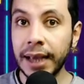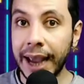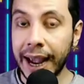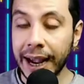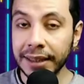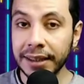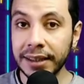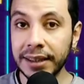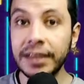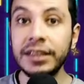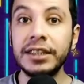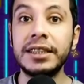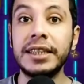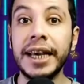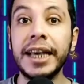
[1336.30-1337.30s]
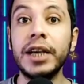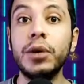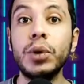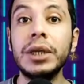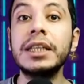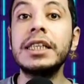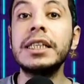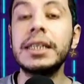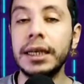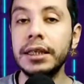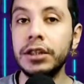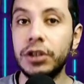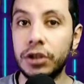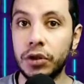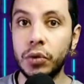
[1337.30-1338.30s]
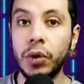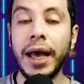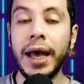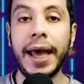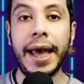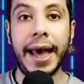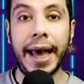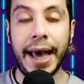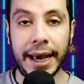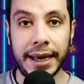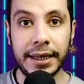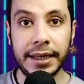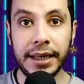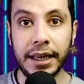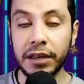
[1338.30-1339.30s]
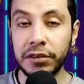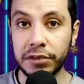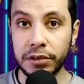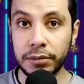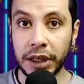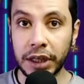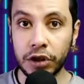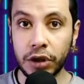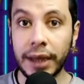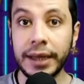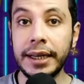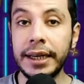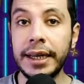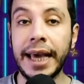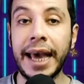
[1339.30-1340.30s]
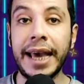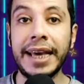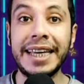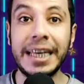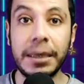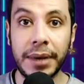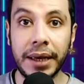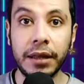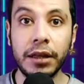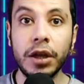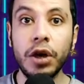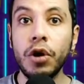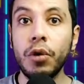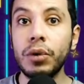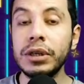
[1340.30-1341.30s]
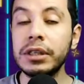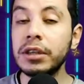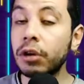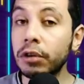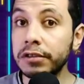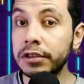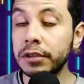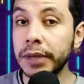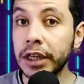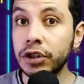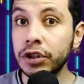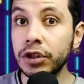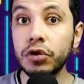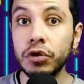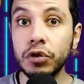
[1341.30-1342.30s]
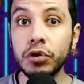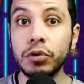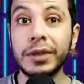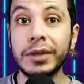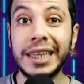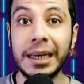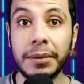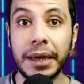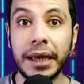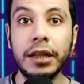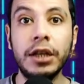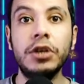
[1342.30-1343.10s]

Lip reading: and then they will send you an information, an email with the confirmation to your email.